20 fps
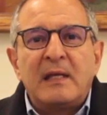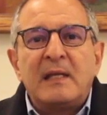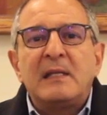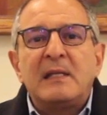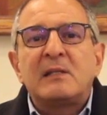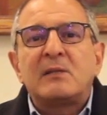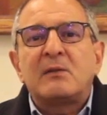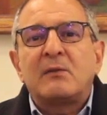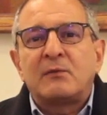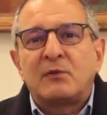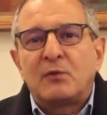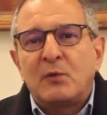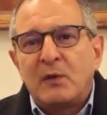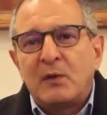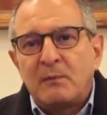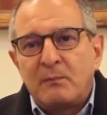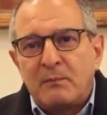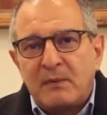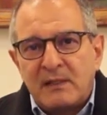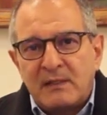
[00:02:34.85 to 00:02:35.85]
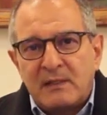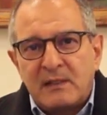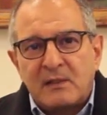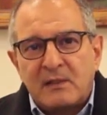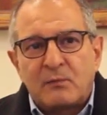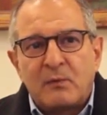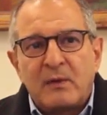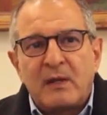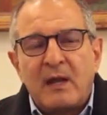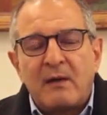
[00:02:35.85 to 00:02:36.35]
ease of doing
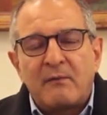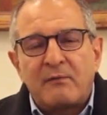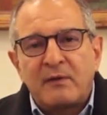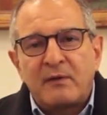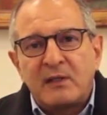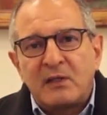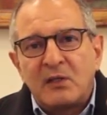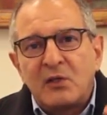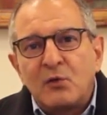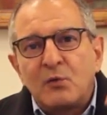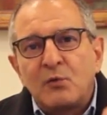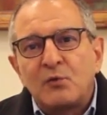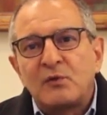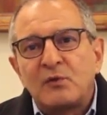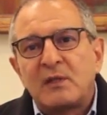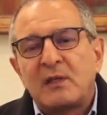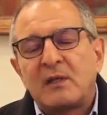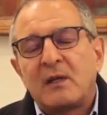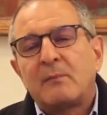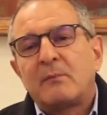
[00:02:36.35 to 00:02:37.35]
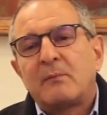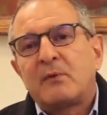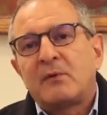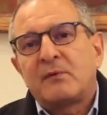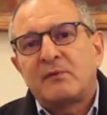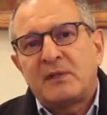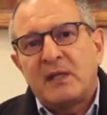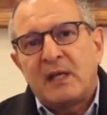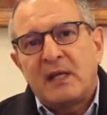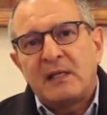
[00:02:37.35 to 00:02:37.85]
business, we have reduced the number
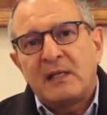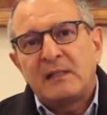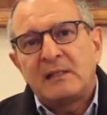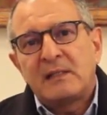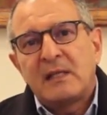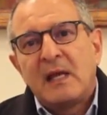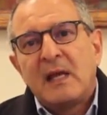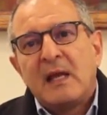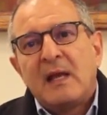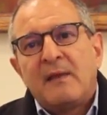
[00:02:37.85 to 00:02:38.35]
of days